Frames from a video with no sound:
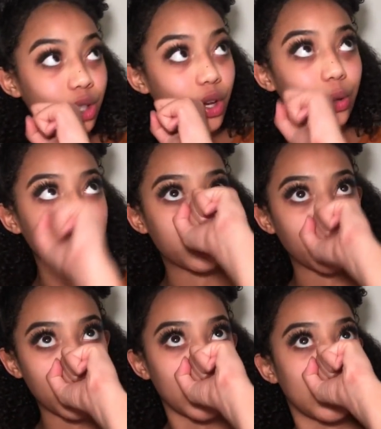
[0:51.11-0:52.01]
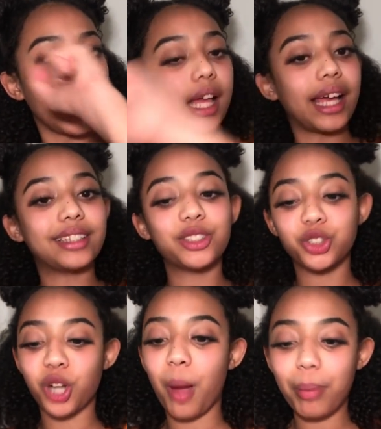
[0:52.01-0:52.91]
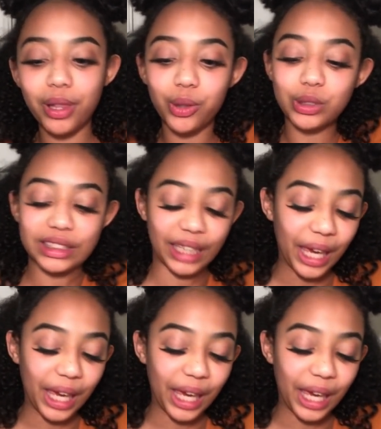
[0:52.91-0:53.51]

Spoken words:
know your girl had to drop a little